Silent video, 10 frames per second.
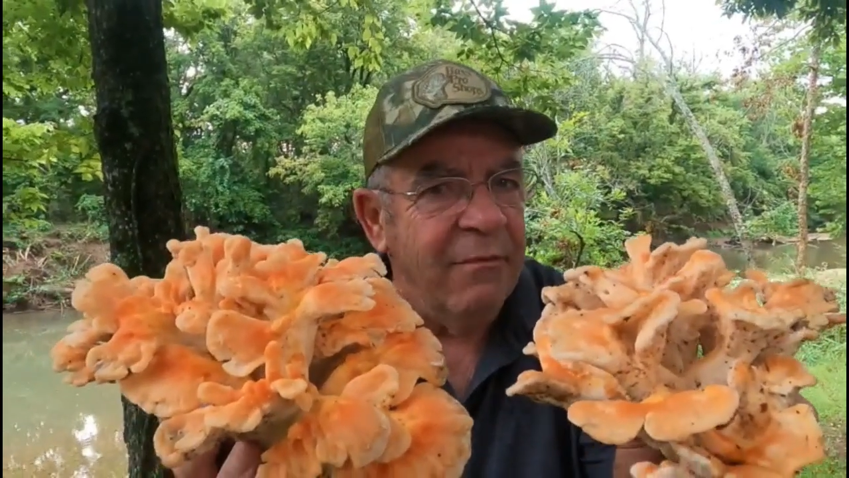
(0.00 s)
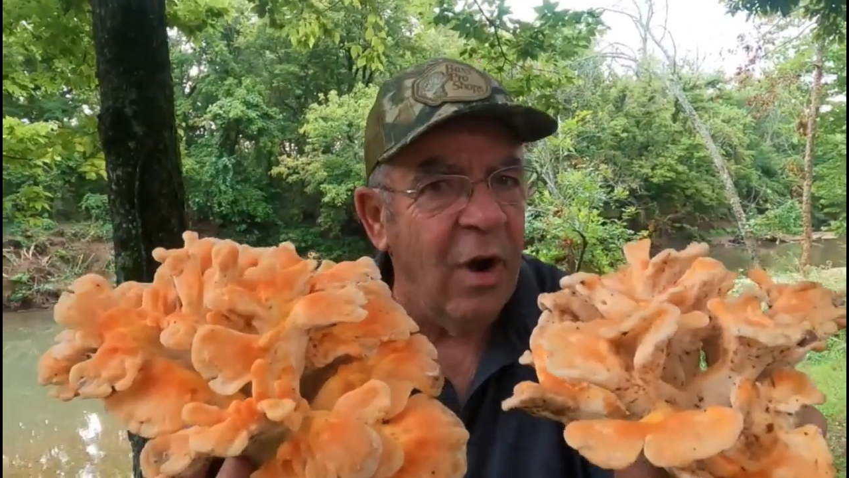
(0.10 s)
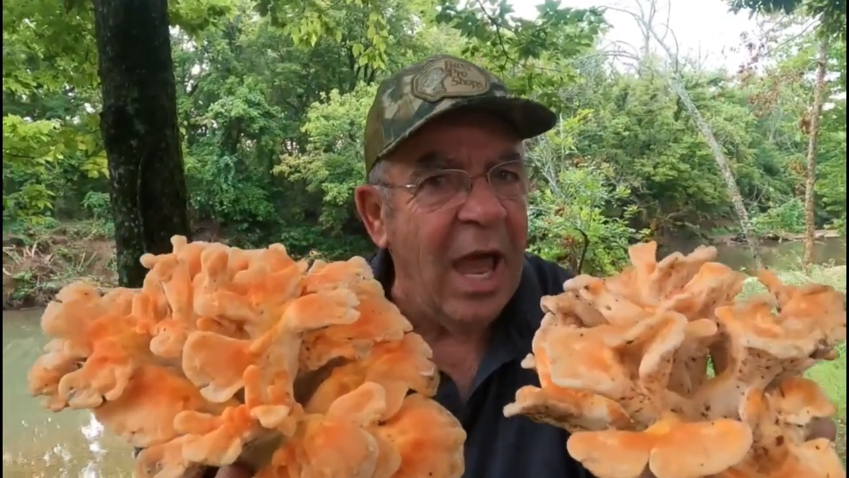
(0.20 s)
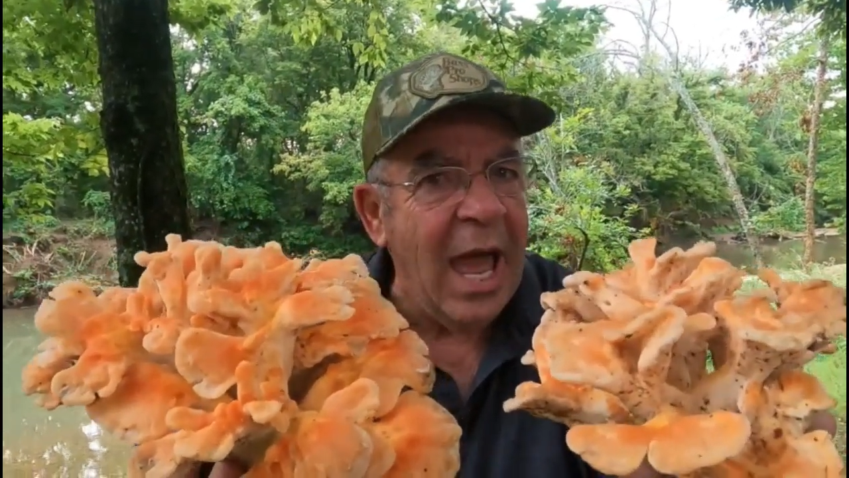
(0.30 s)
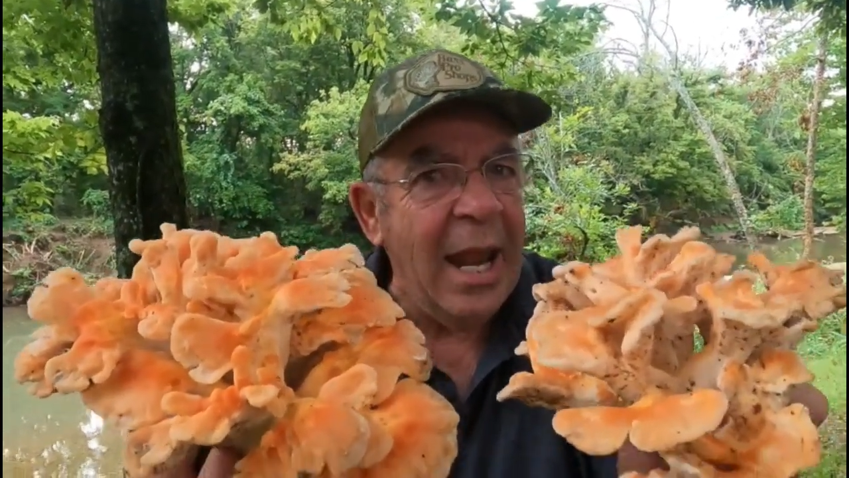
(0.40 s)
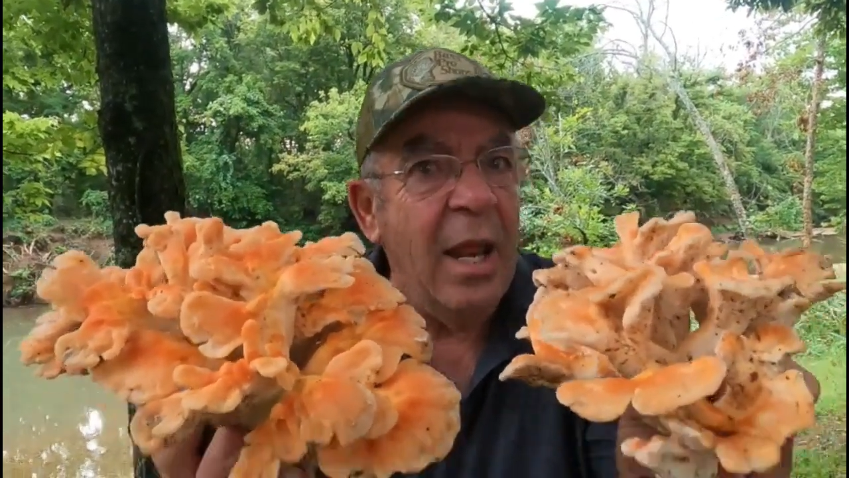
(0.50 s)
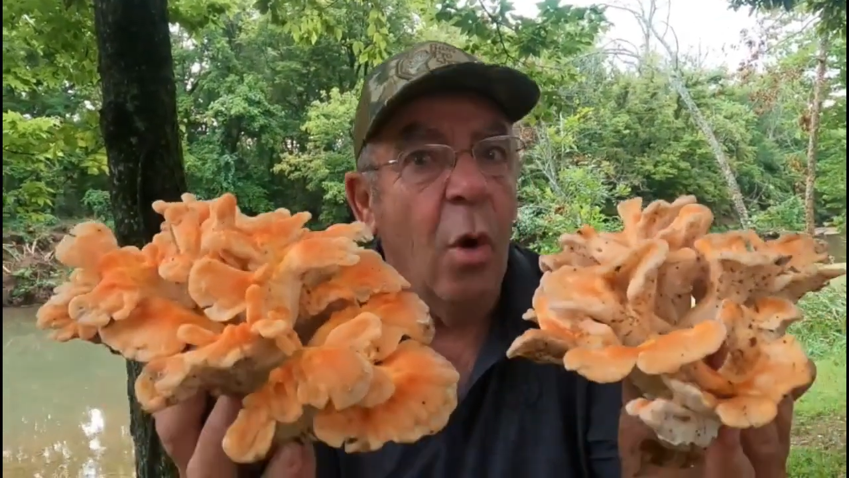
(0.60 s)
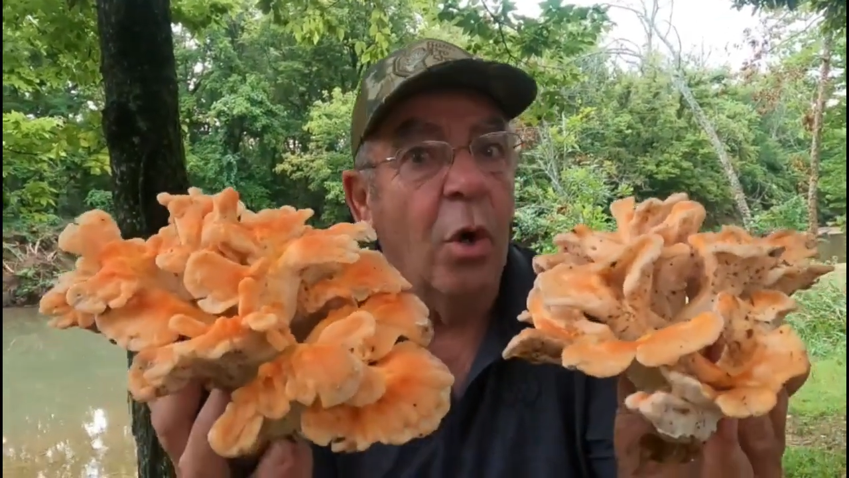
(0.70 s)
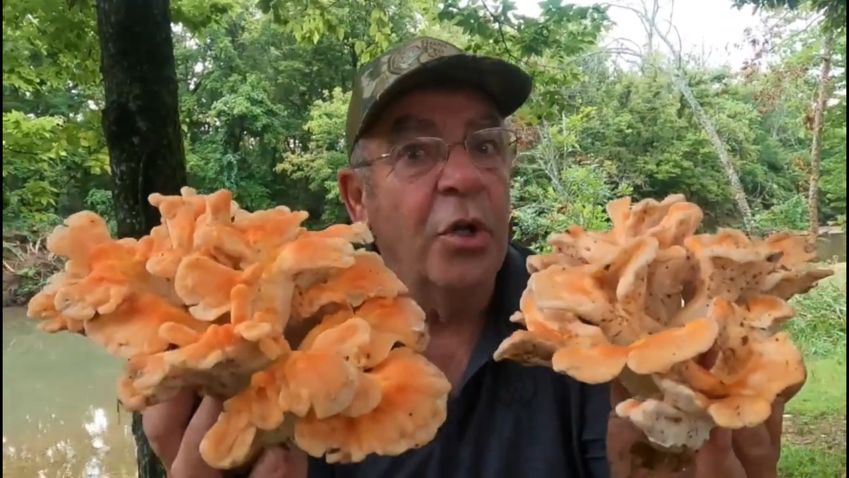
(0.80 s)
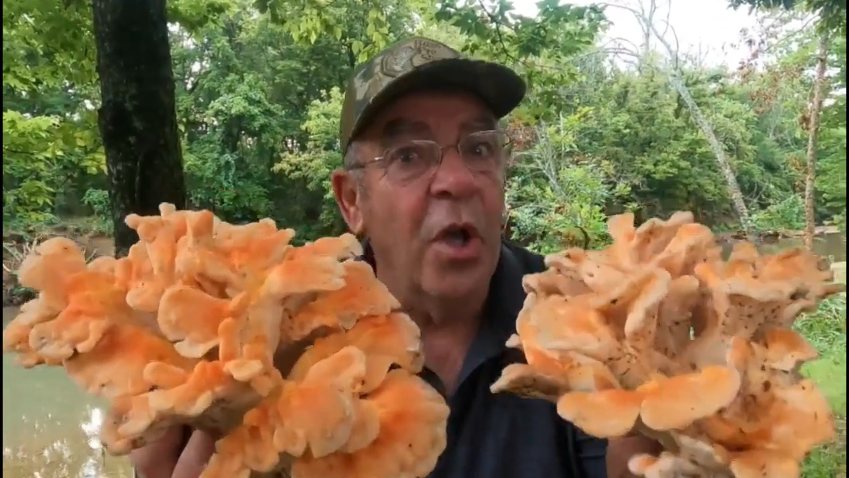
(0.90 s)
fried
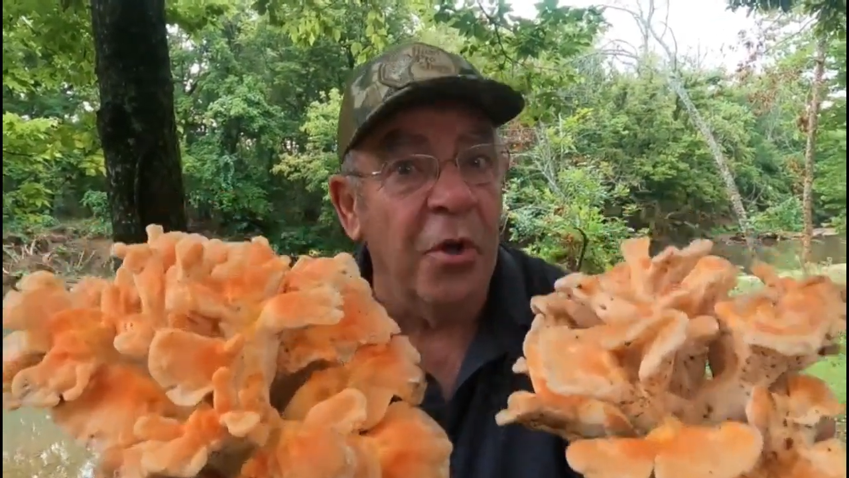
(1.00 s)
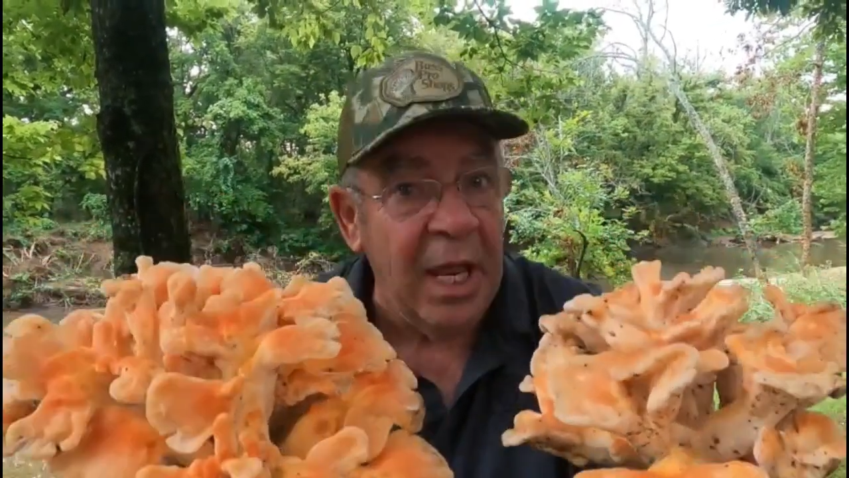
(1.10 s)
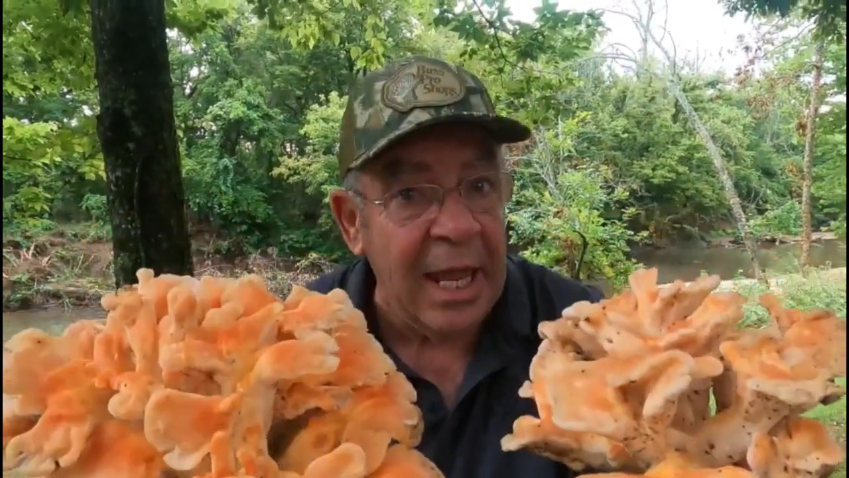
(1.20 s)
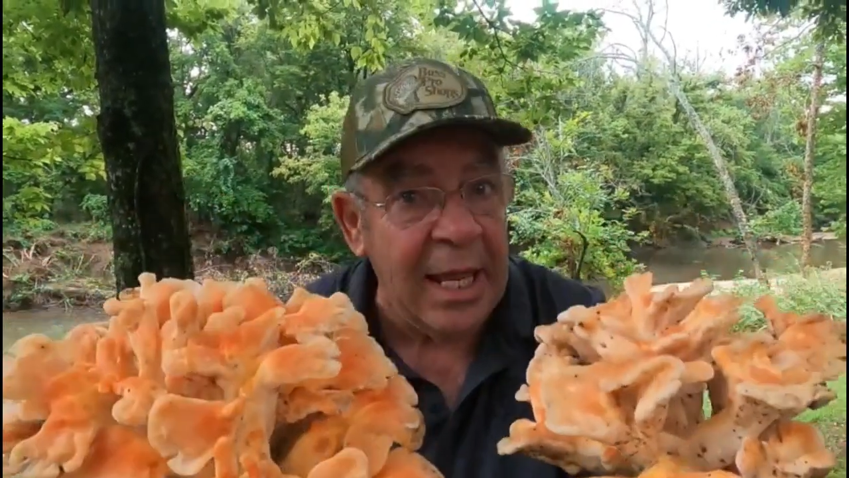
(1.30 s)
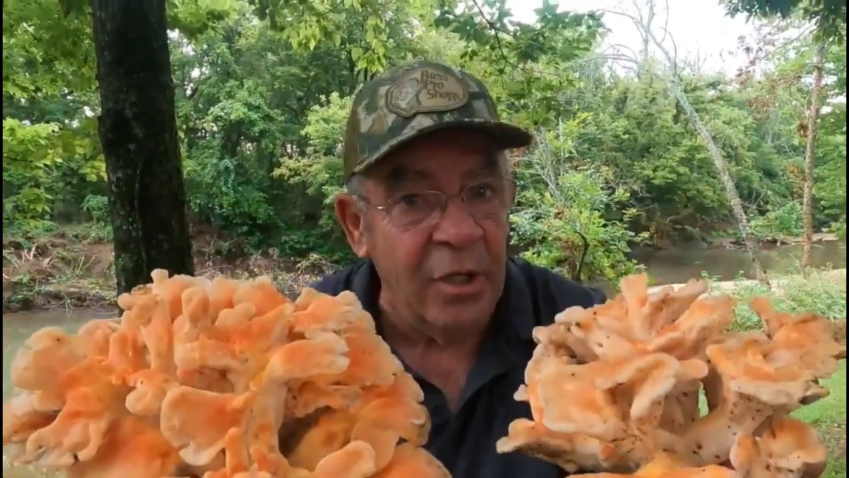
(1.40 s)
or sauteed.